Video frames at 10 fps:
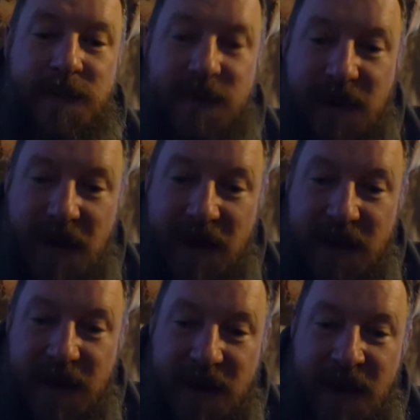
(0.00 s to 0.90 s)
a
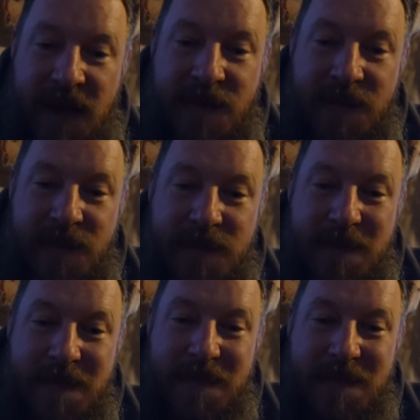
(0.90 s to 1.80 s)
gray.
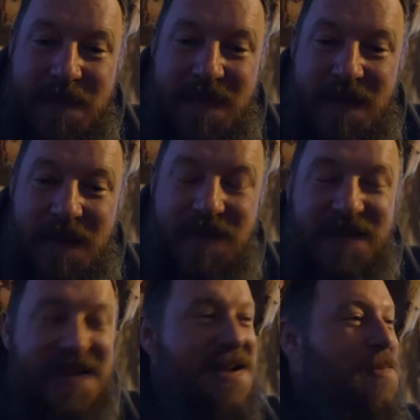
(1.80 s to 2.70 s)
Well,
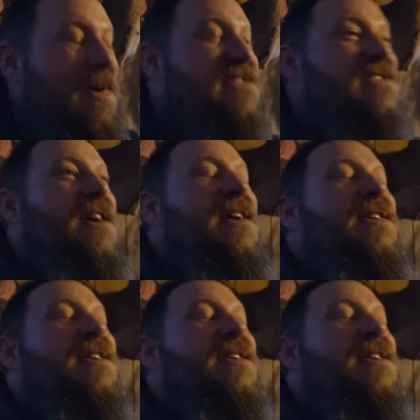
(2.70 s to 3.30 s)
my son, the